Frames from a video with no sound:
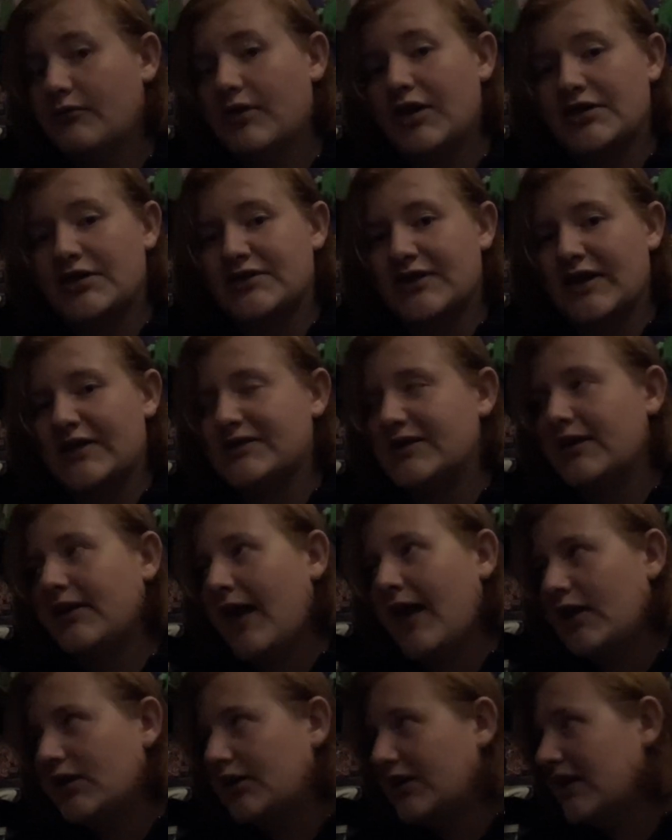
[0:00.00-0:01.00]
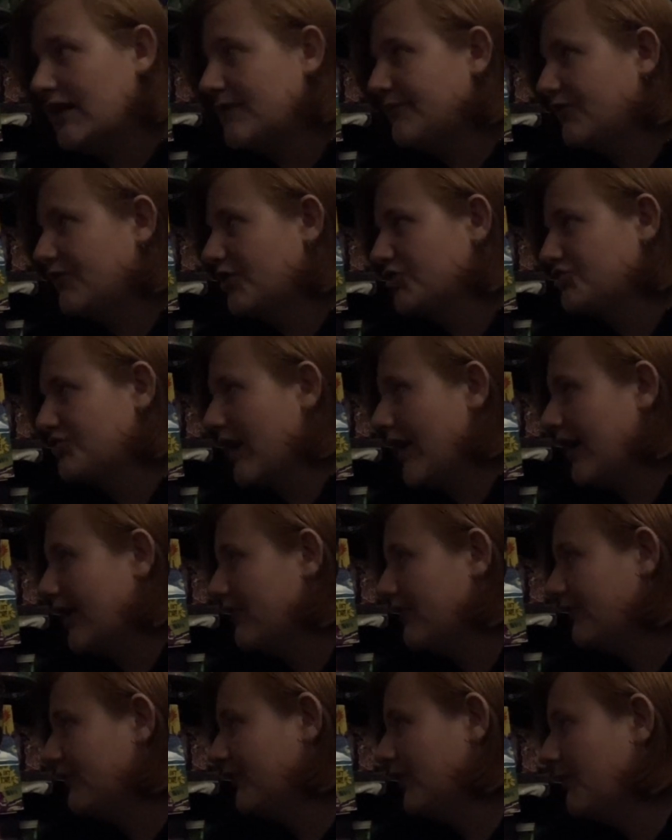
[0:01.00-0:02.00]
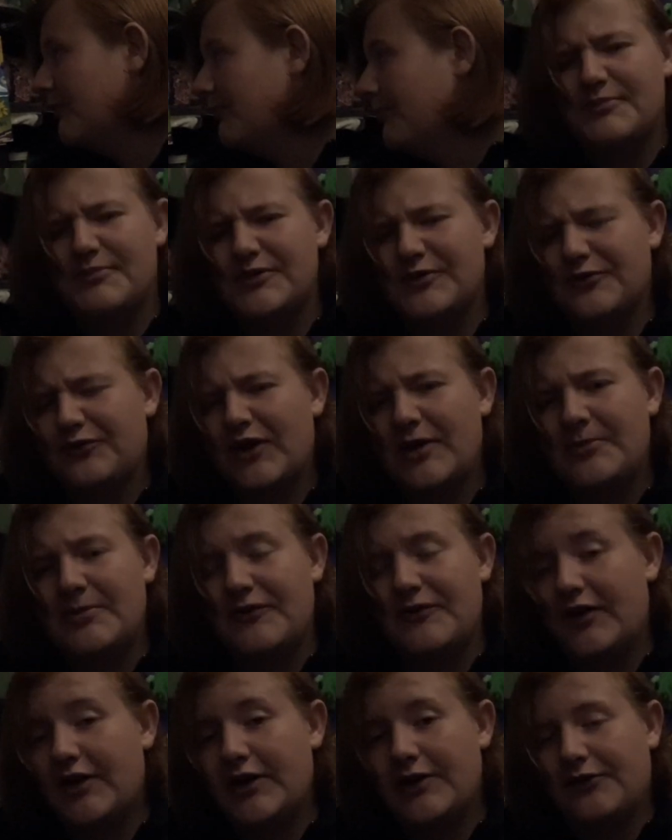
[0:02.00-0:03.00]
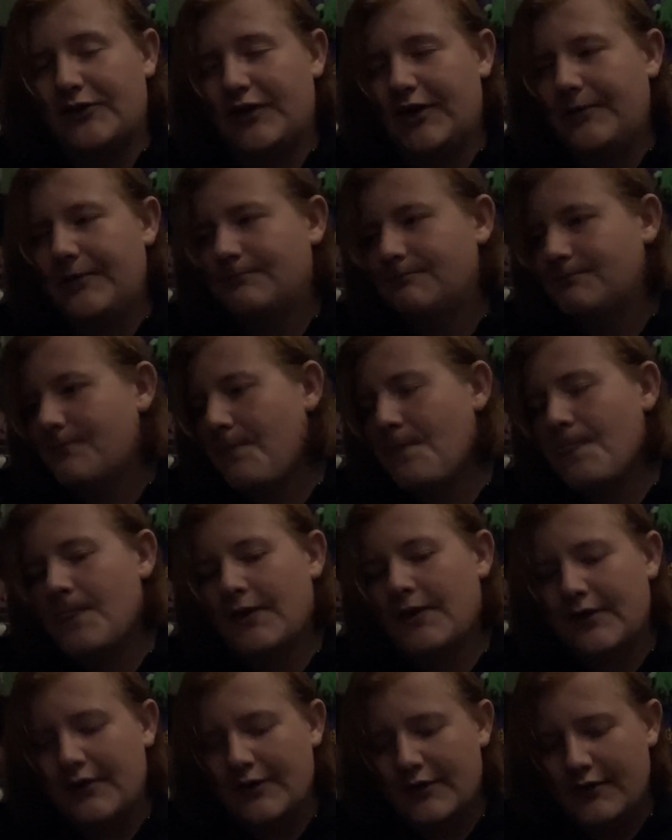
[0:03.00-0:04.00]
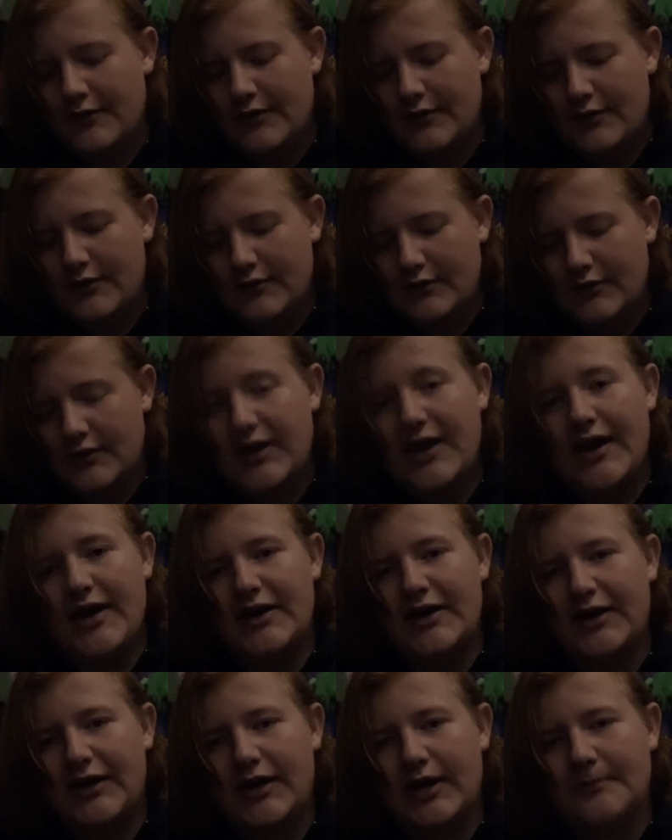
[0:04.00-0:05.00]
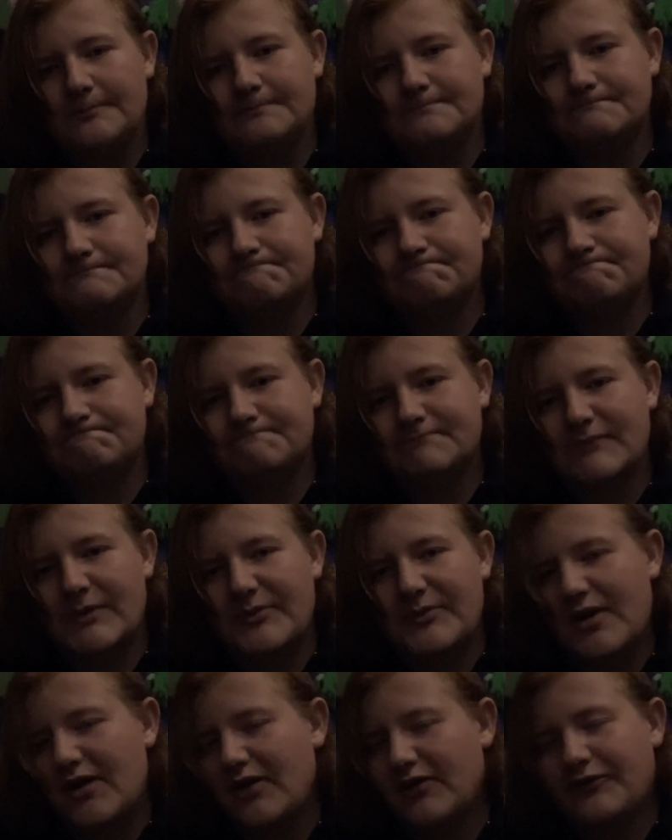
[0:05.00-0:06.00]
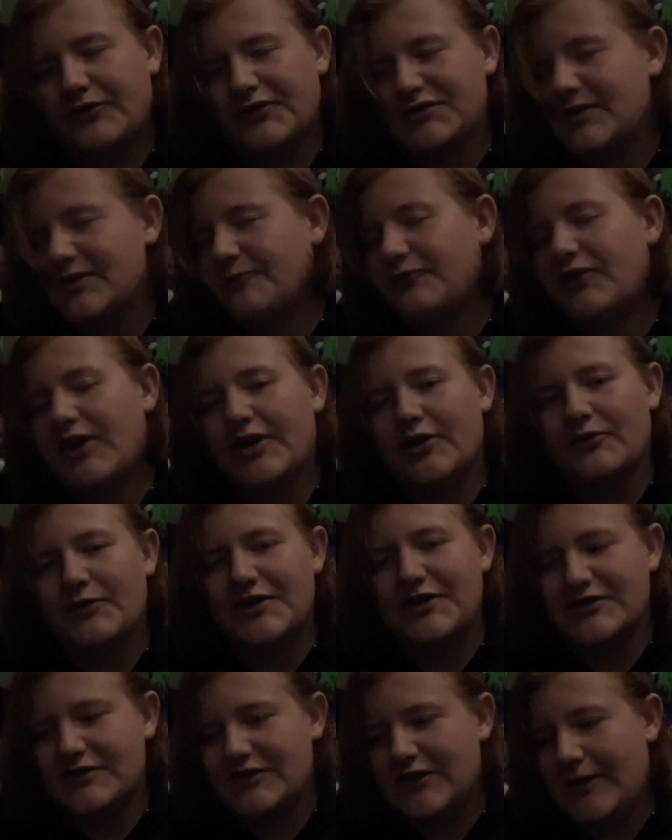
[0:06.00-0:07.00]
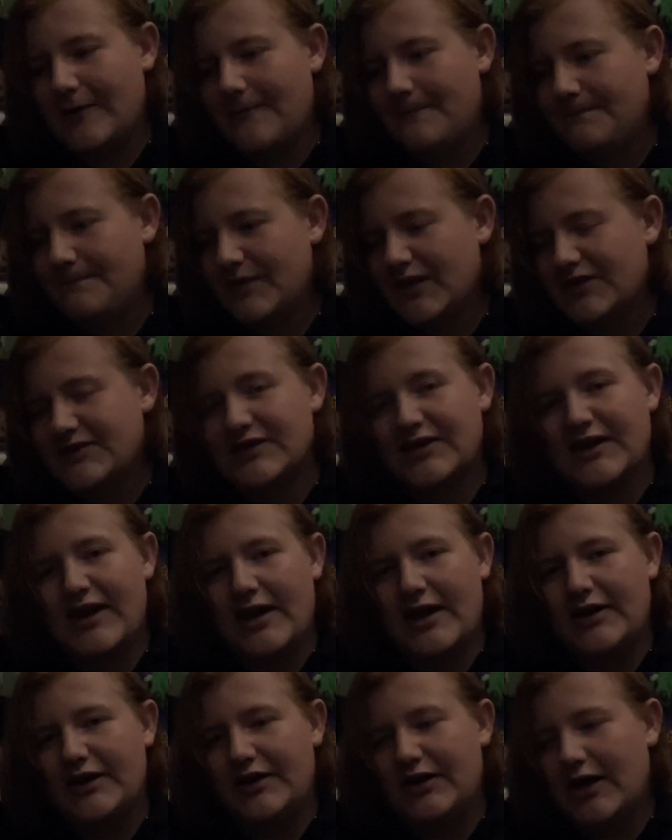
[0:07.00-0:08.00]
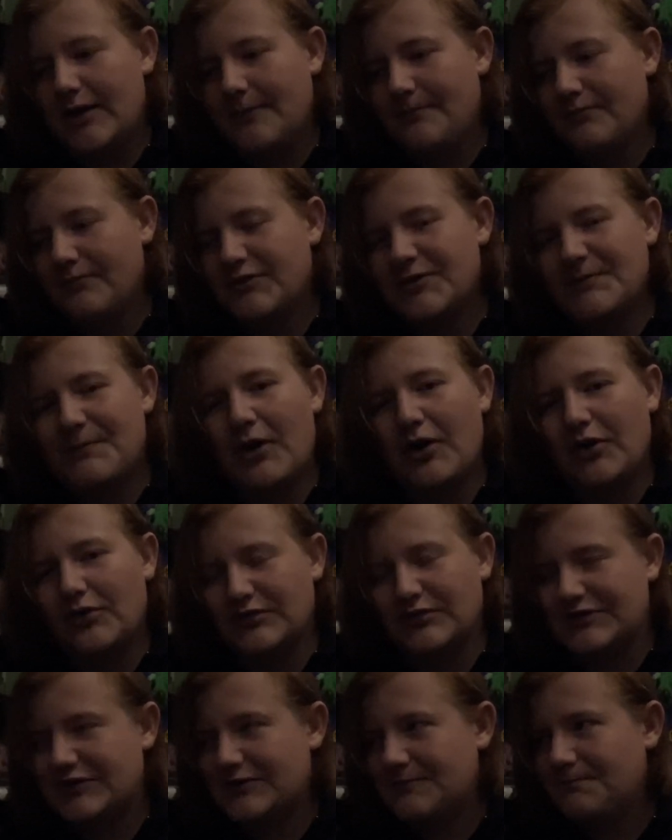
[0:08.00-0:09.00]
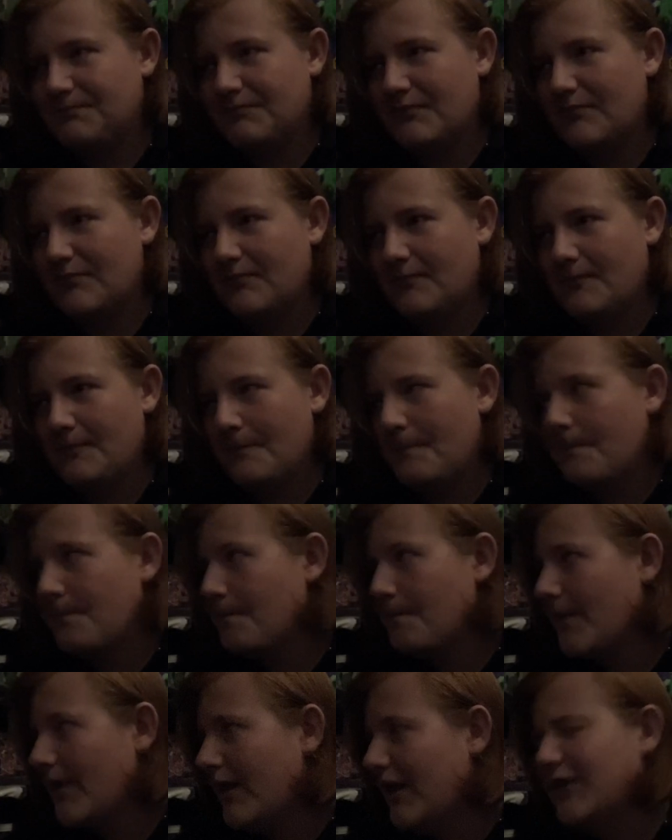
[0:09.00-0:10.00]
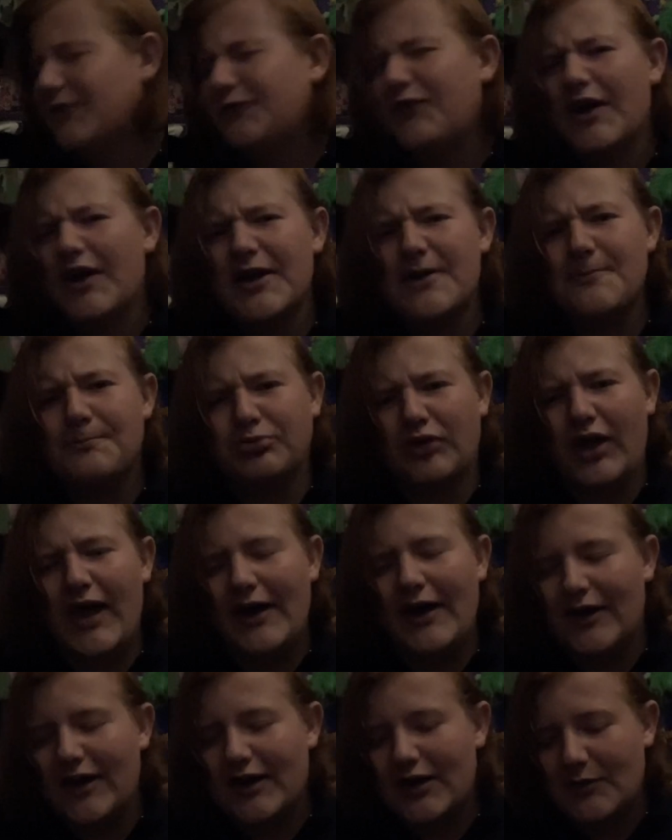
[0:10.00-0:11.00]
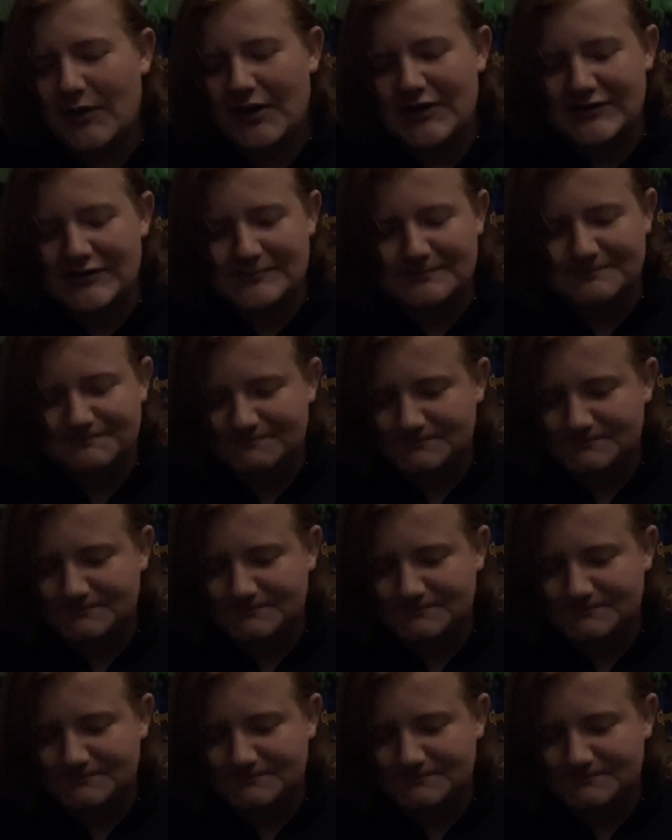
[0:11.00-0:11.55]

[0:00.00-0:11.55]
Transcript: which that's the canon name for the dragon from Be Afraid, Be Very Afraid. Canon name. Apparent. For some fucking reason, yeah. That's the canon name. Sparkles. It's fucking black. Anyways.